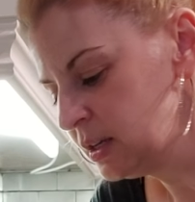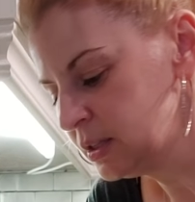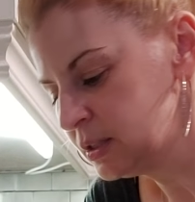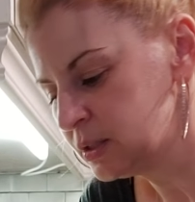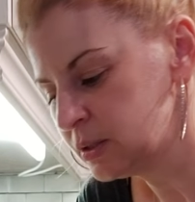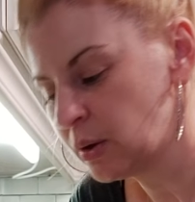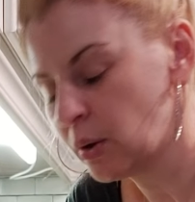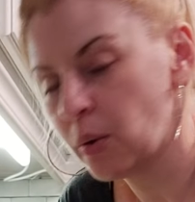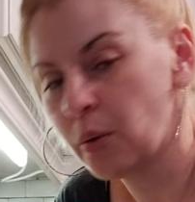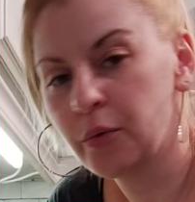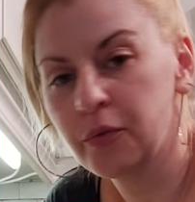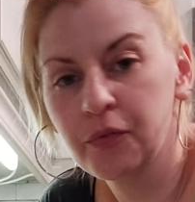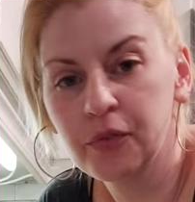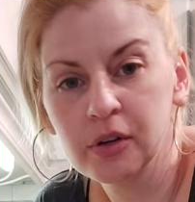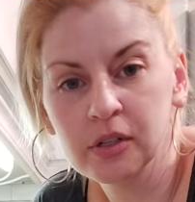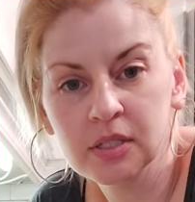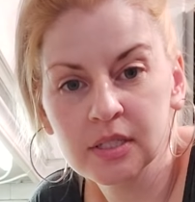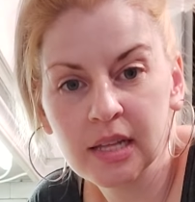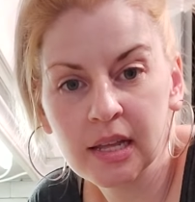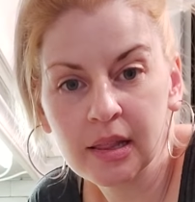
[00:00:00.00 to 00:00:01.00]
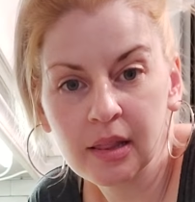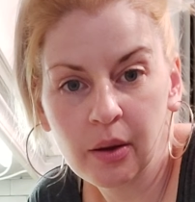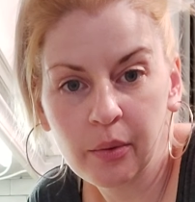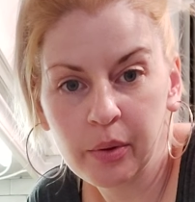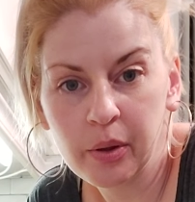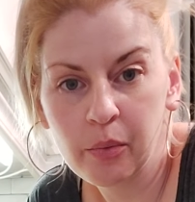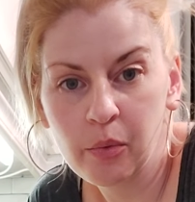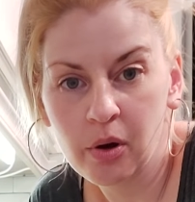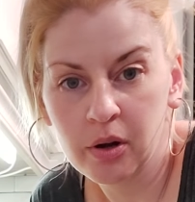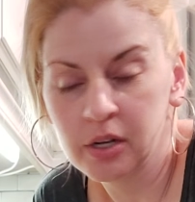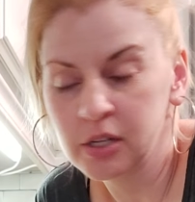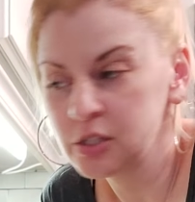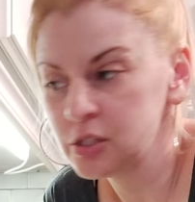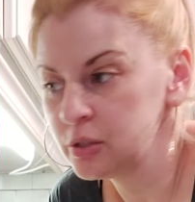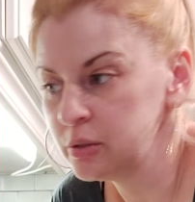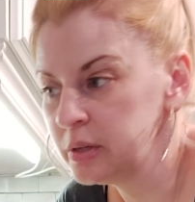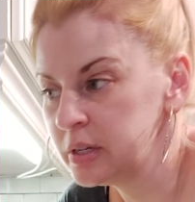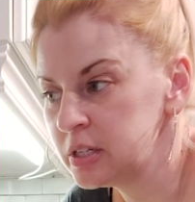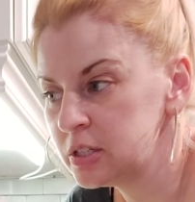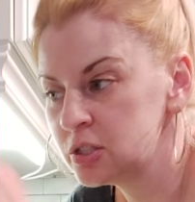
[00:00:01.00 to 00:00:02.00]
So first thing that we want to
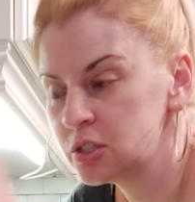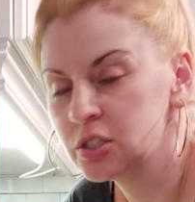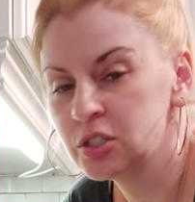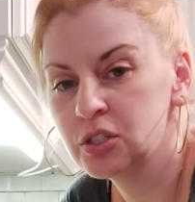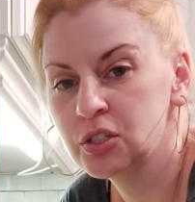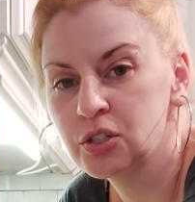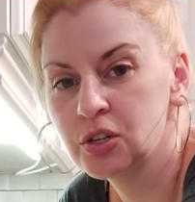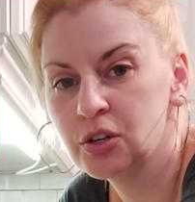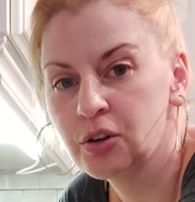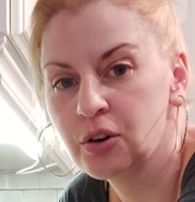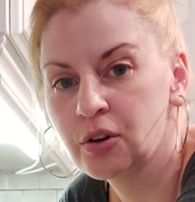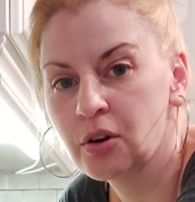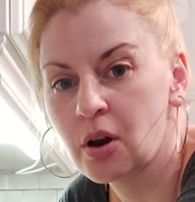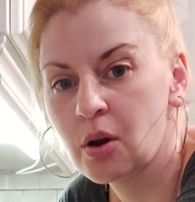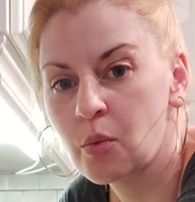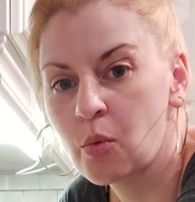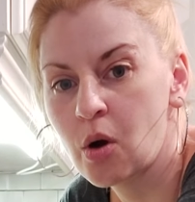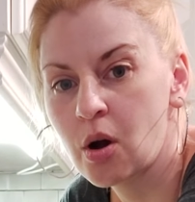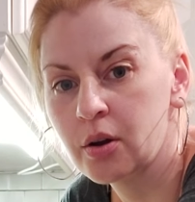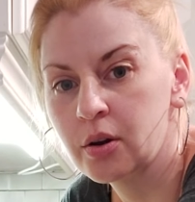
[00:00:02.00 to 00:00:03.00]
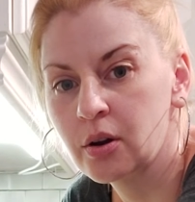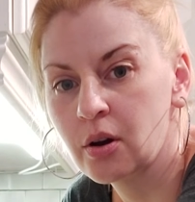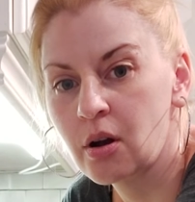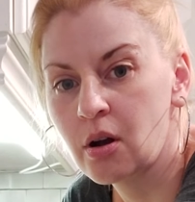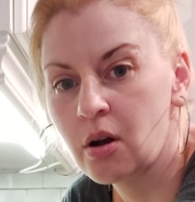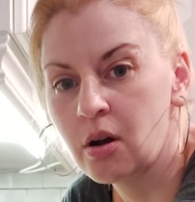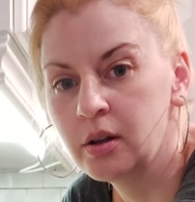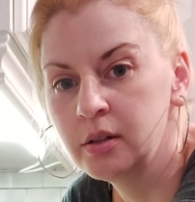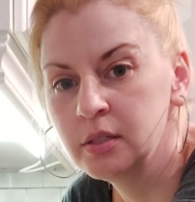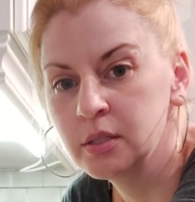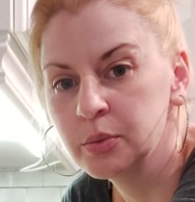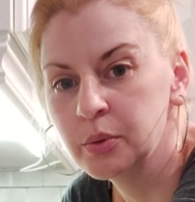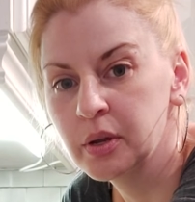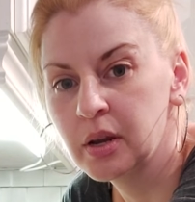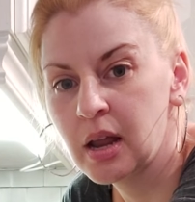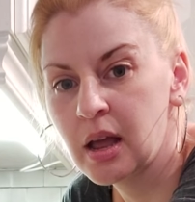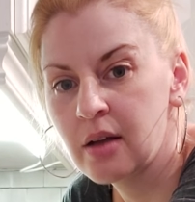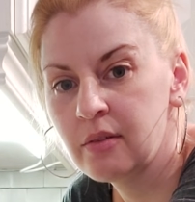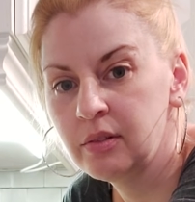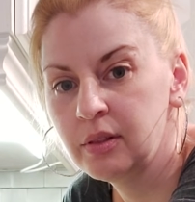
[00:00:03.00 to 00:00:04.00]
do is just turn our water on. So we're
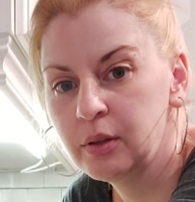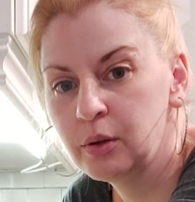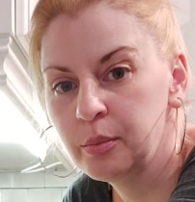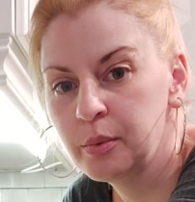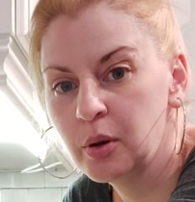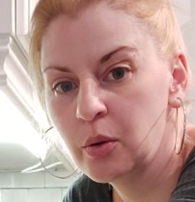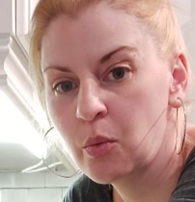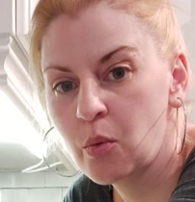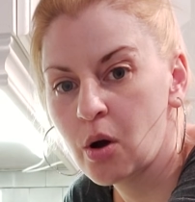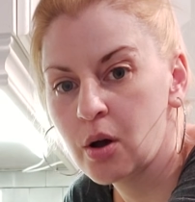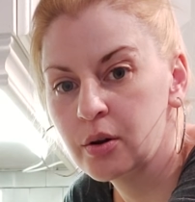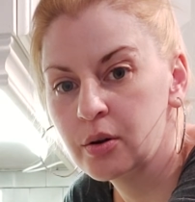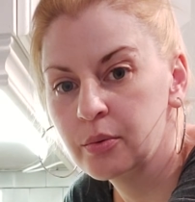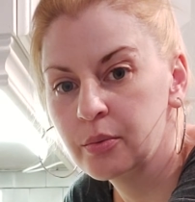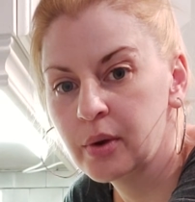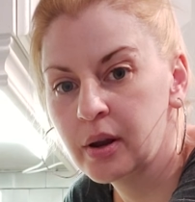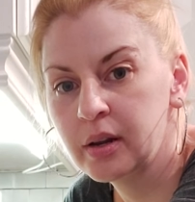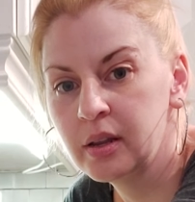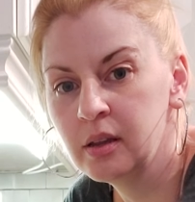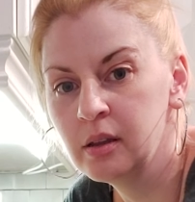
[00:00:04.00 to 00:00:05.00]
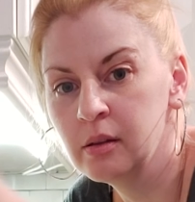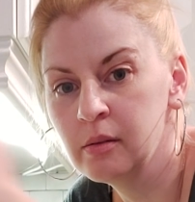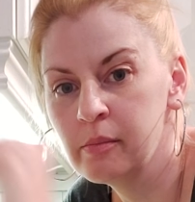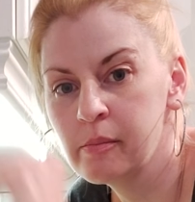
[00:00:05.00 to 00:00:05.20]
going to have a little bit of water running